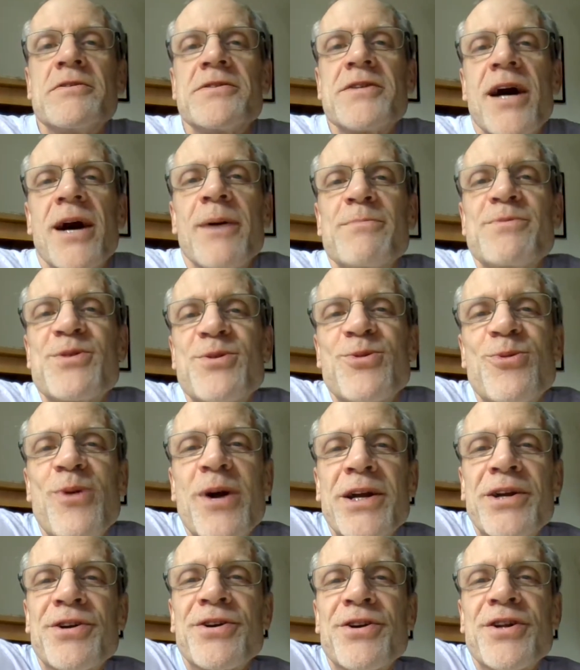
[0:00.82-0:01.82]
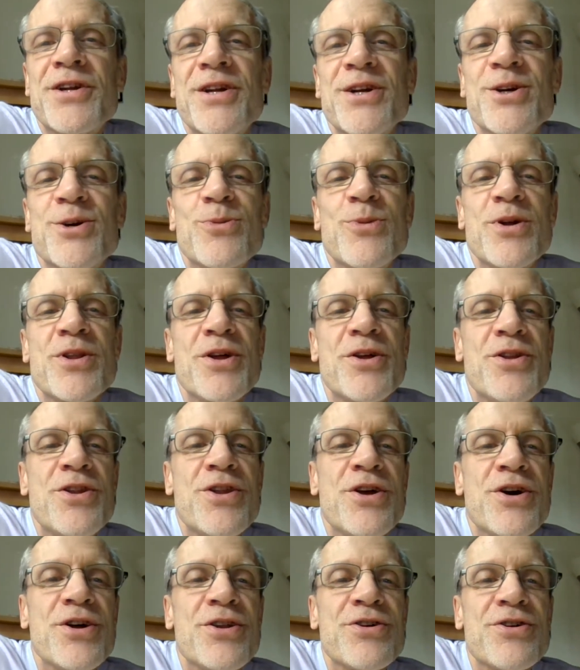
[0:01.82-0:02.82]
Thompson Reichert here with
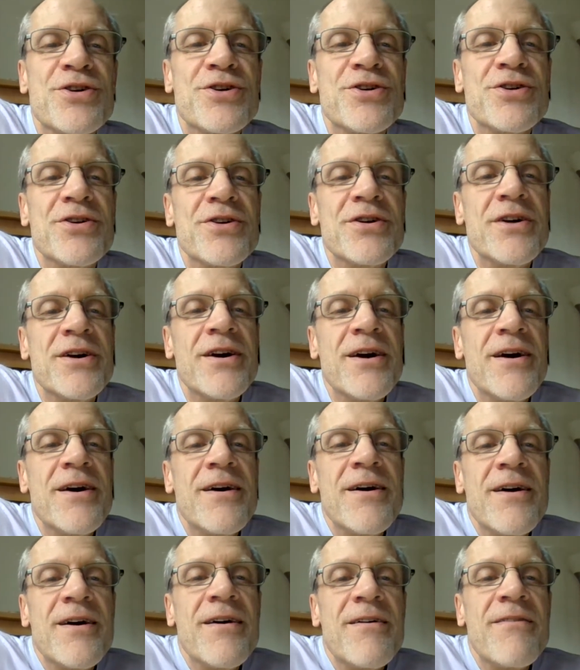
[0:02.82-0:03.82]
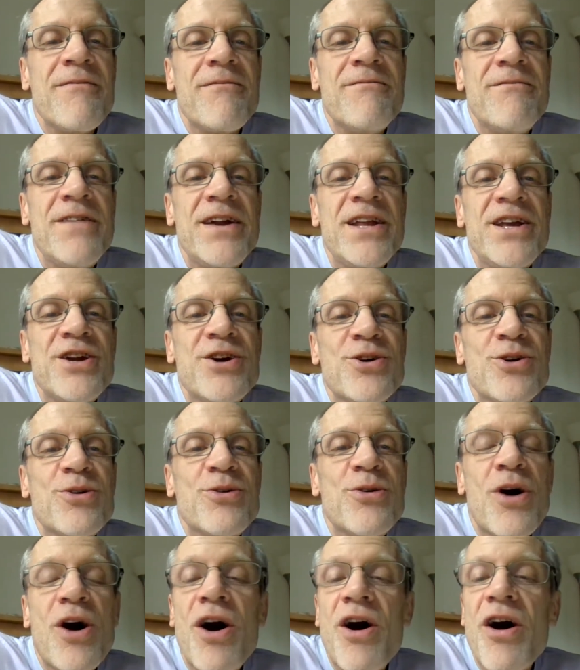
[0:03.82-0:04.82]
another
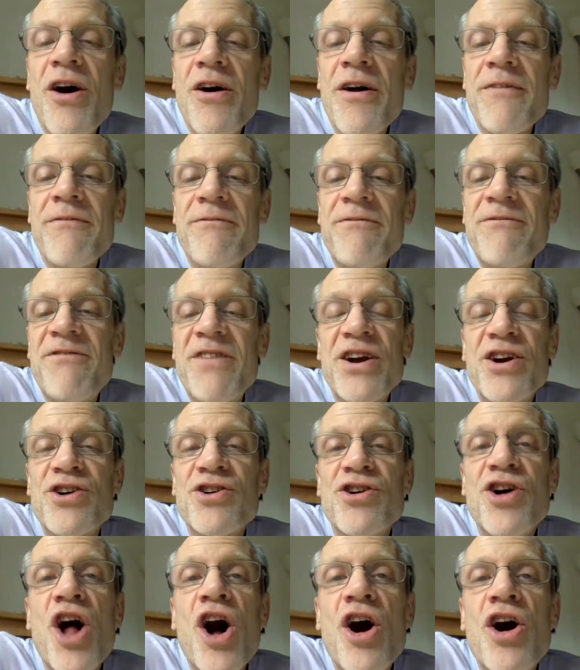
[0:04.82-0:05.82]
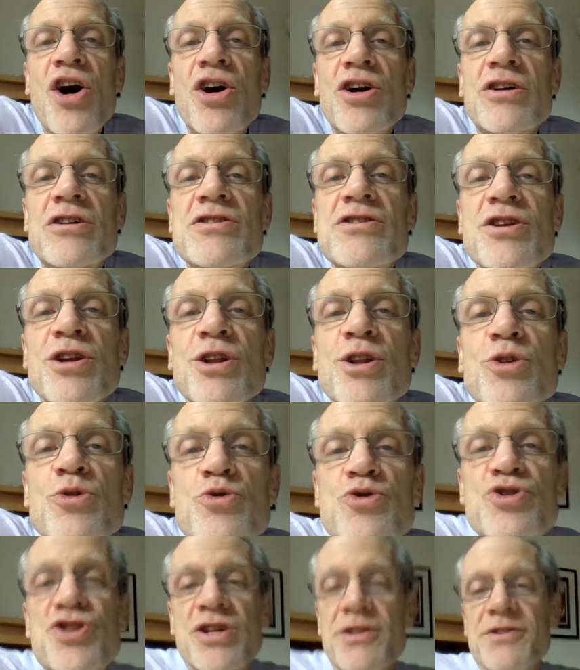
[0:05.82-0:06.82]
video on feral hog
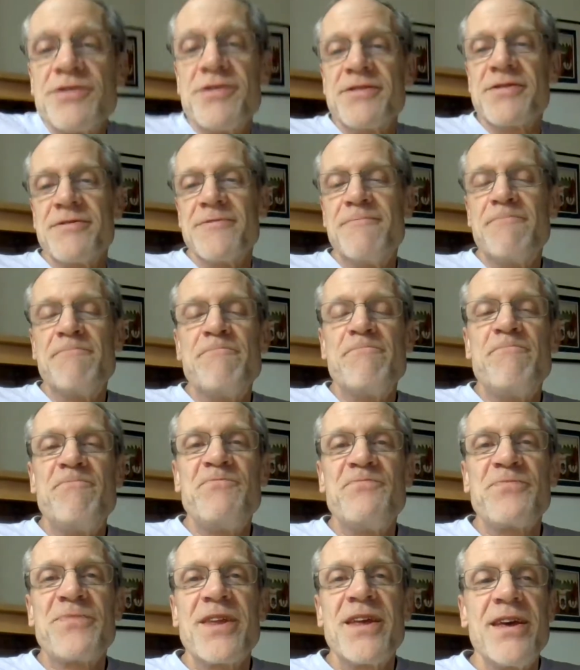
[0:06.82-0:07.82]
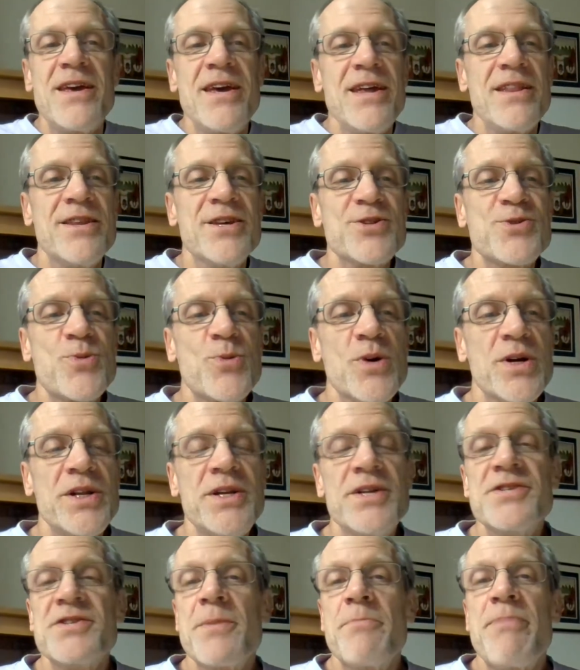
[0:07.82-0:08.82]
solutions. This one
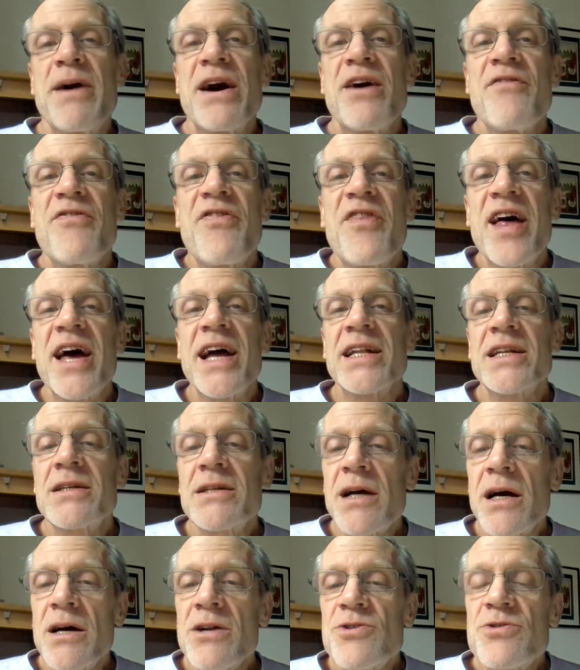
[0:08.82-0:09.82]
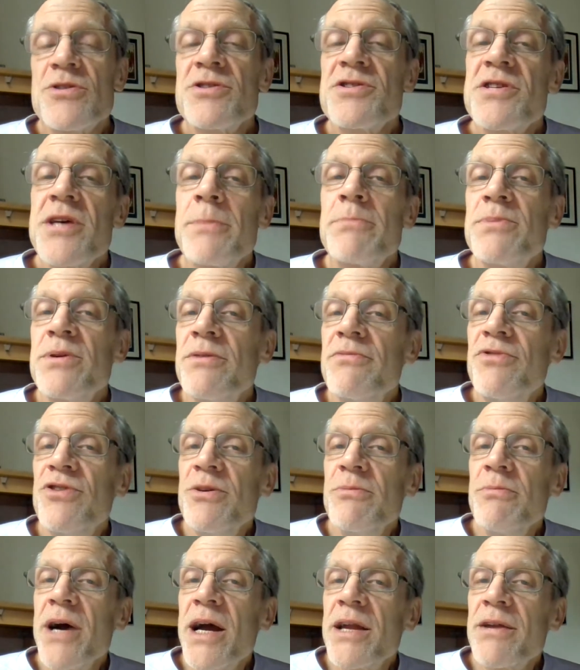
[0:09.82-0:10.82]
is about that contraceptive you
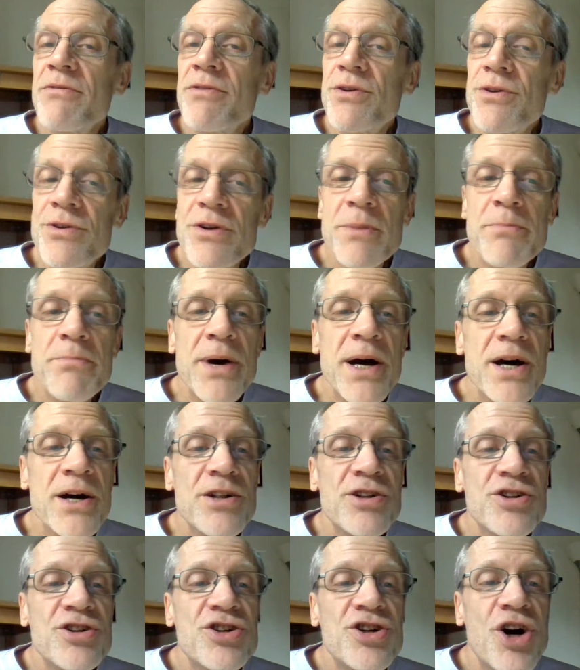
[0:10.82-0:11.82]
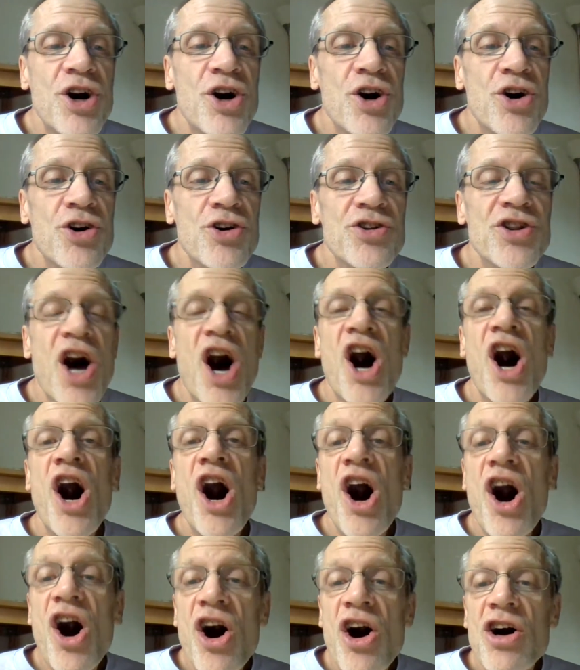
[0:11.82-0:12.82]
might have heard about called
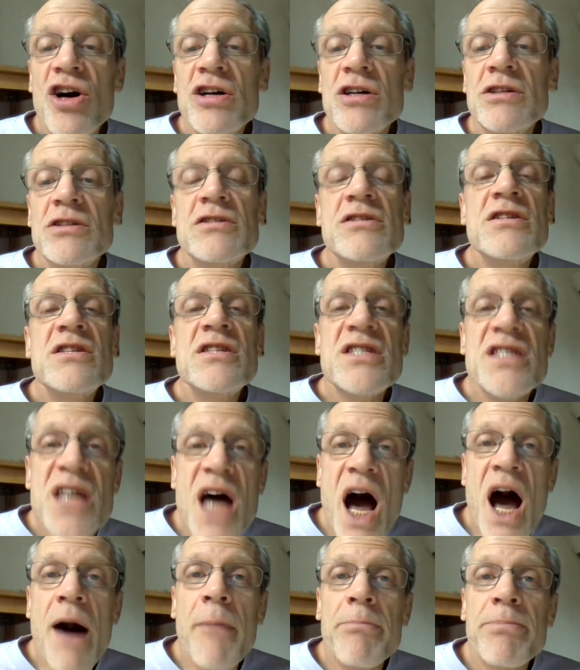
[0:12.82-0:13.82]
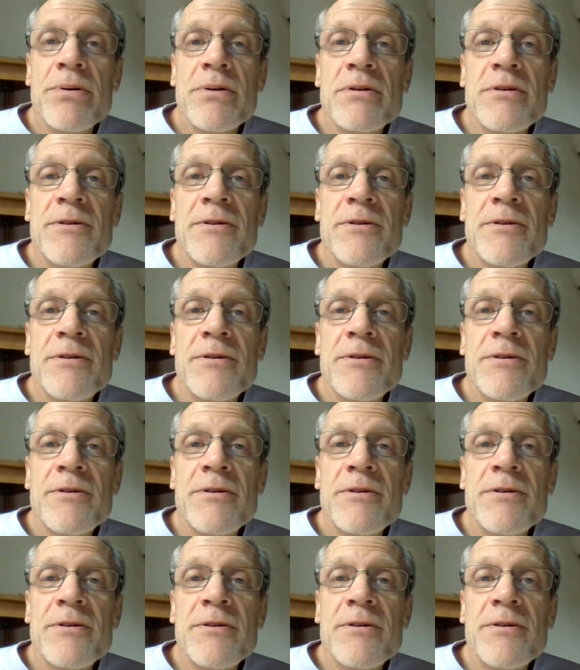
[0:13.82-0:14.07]
Hog Stop.